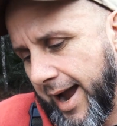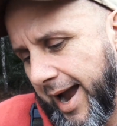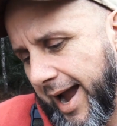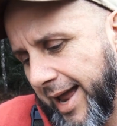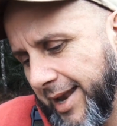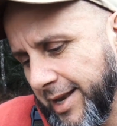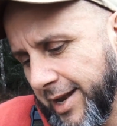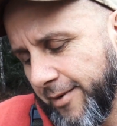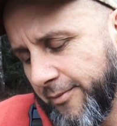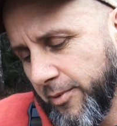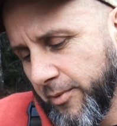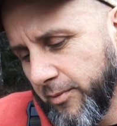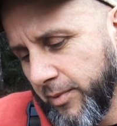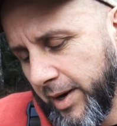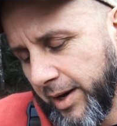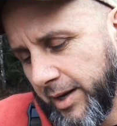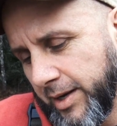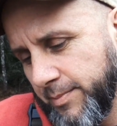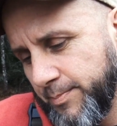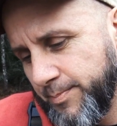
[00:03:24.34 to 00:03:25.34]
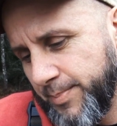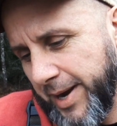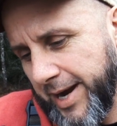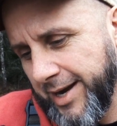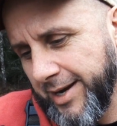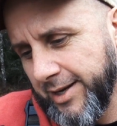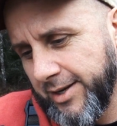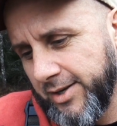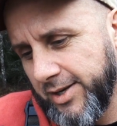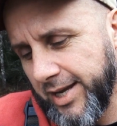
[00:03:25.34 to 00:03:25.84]
I never really
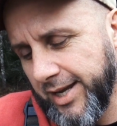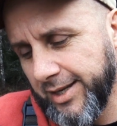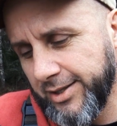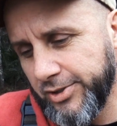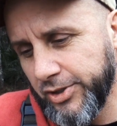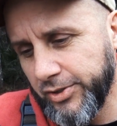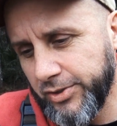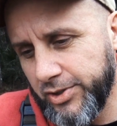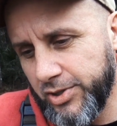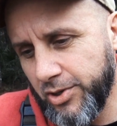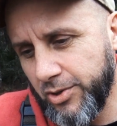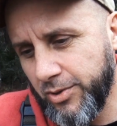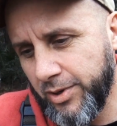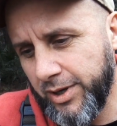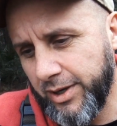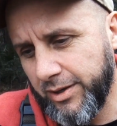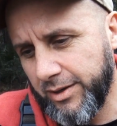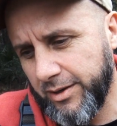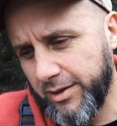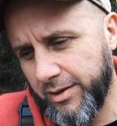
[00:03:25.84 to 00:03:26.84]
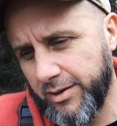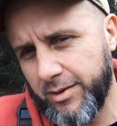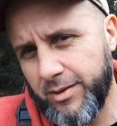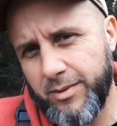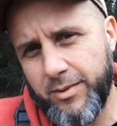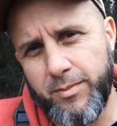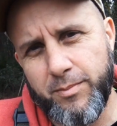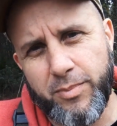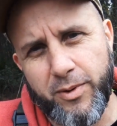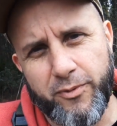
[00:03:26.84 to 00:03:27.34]
paid attention to it
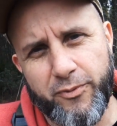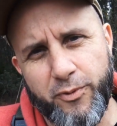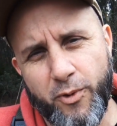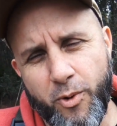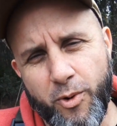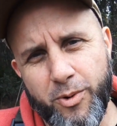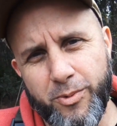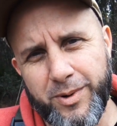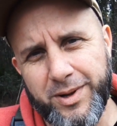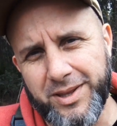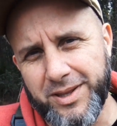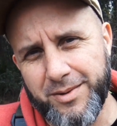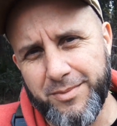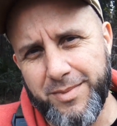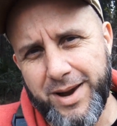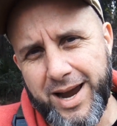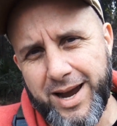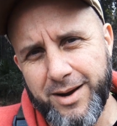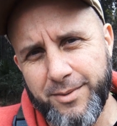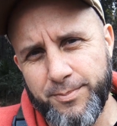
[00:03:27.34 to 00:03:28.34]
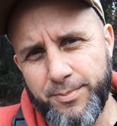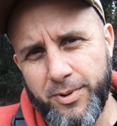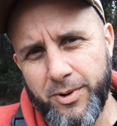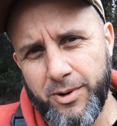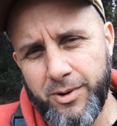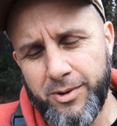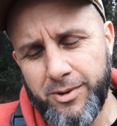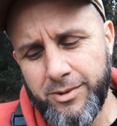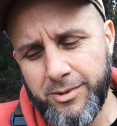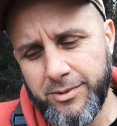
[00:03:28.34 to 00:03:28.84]
before with the
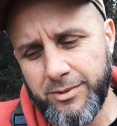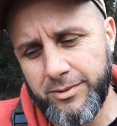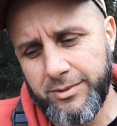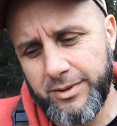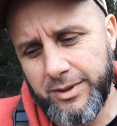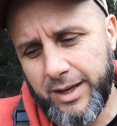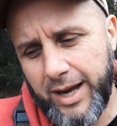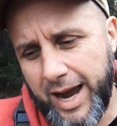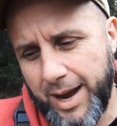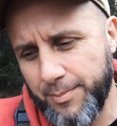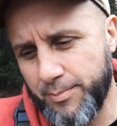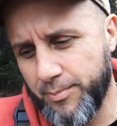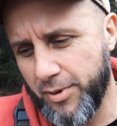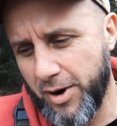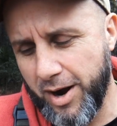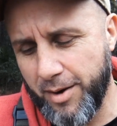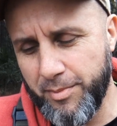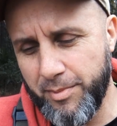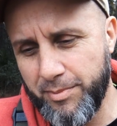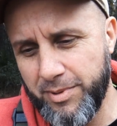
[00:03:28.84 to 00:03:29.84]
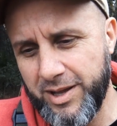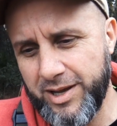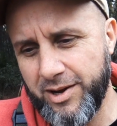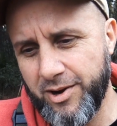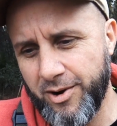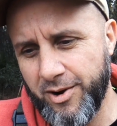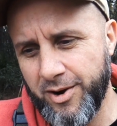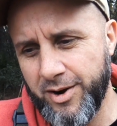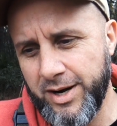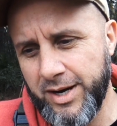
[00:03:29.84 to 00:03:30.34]
Magpul. I probably
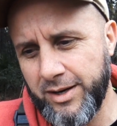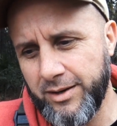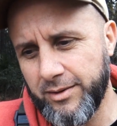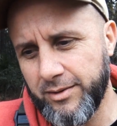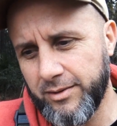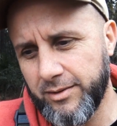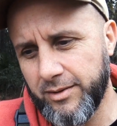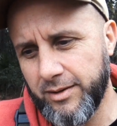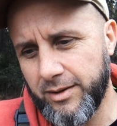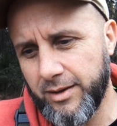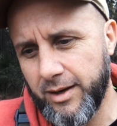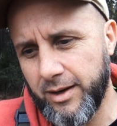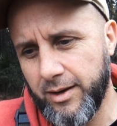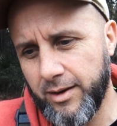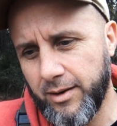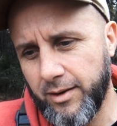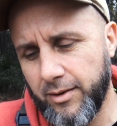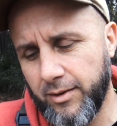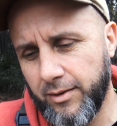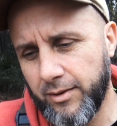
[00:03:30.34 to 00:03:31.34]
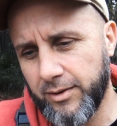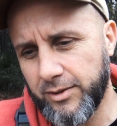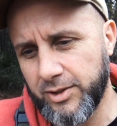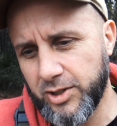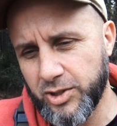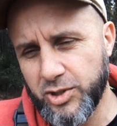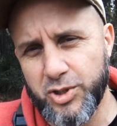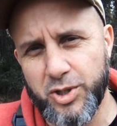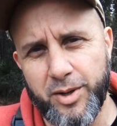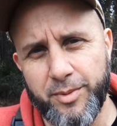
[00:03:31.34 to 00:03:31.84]
heard it
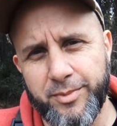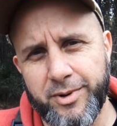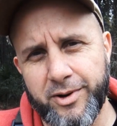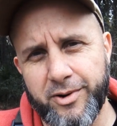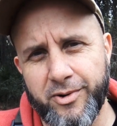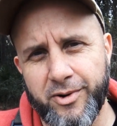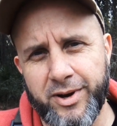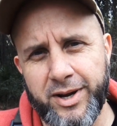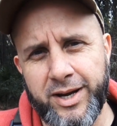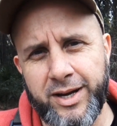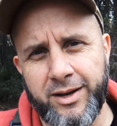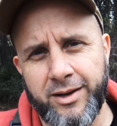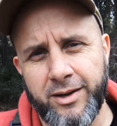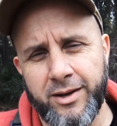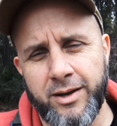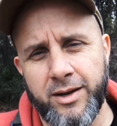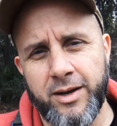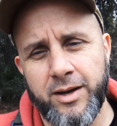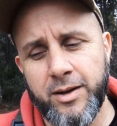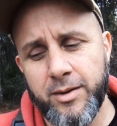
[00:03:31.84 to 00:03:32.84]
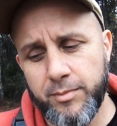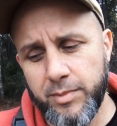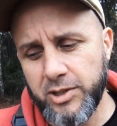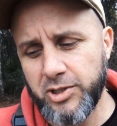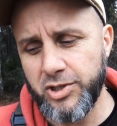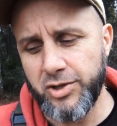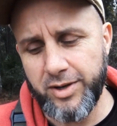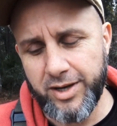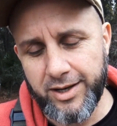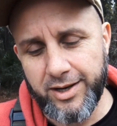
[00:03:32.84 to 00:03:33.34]
to some degree,
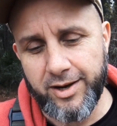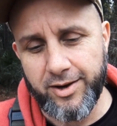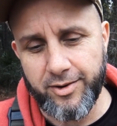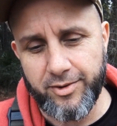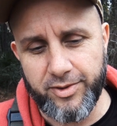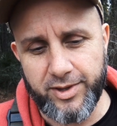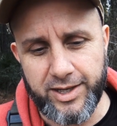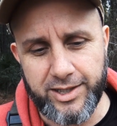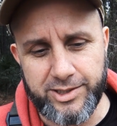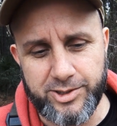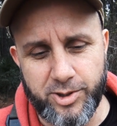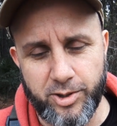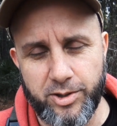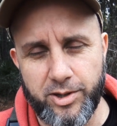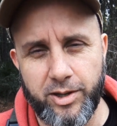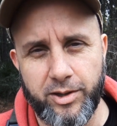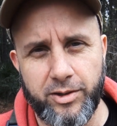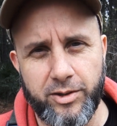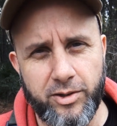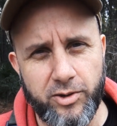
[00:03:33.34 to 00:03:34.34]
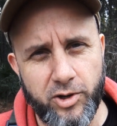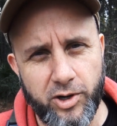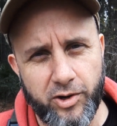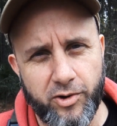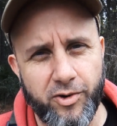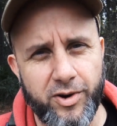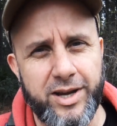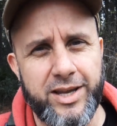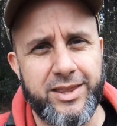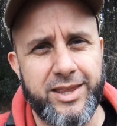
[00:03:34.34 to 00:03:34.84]
but you can hear this to the
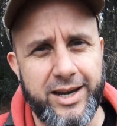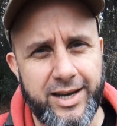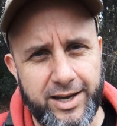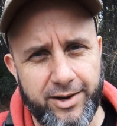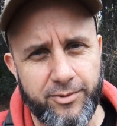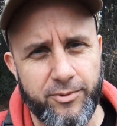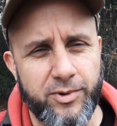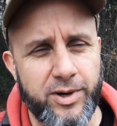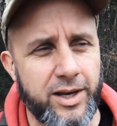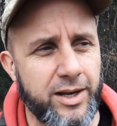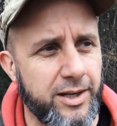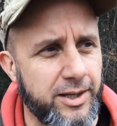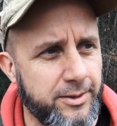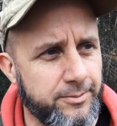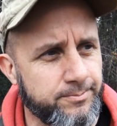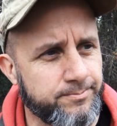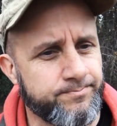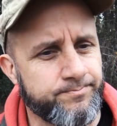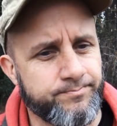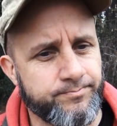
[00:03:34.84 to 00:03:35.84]
degree that it really